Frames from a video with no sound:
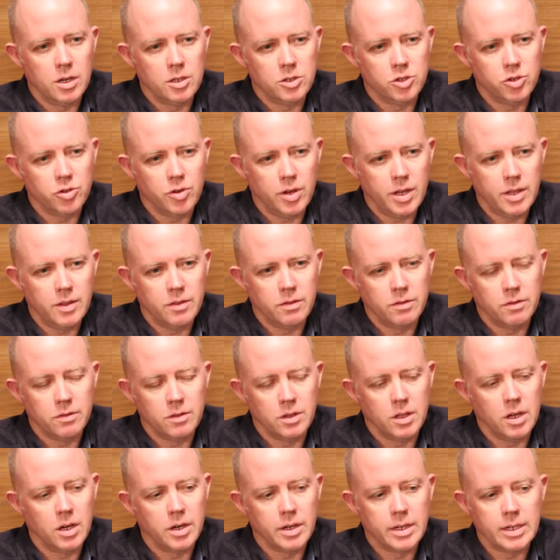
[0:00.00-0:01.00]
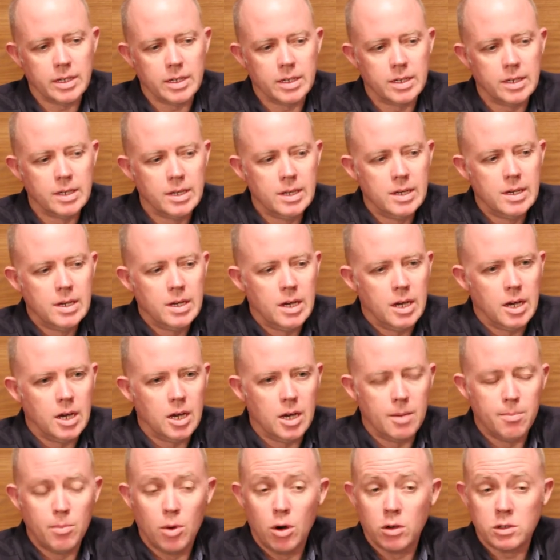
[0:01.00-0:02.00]
trends like
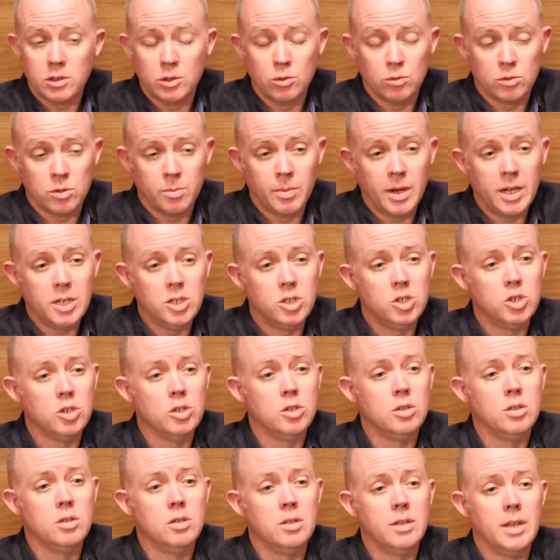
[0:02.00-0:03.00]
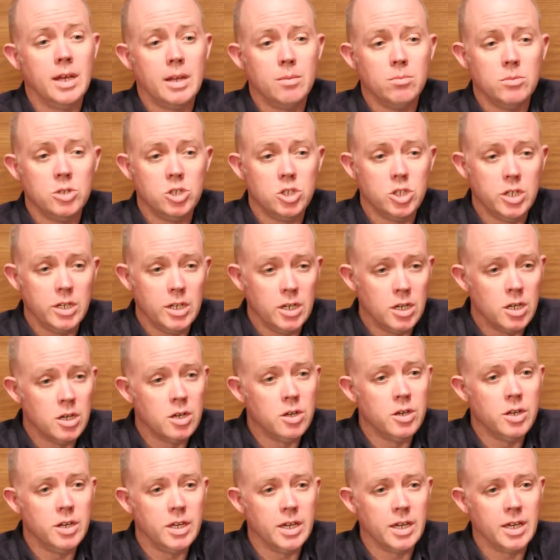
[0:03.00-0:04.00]
marketing automation and machine
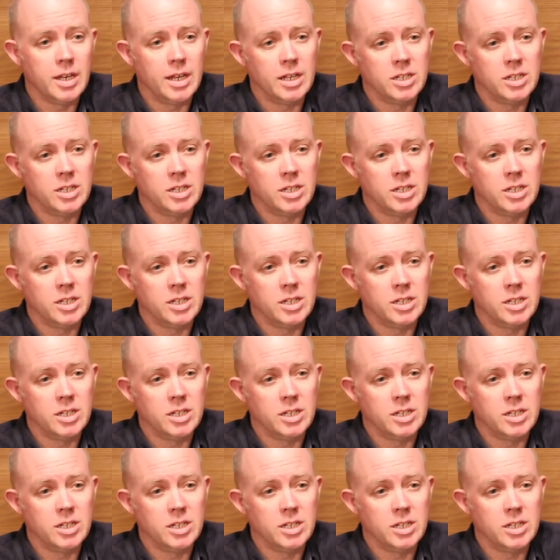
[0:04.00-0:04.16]
learning,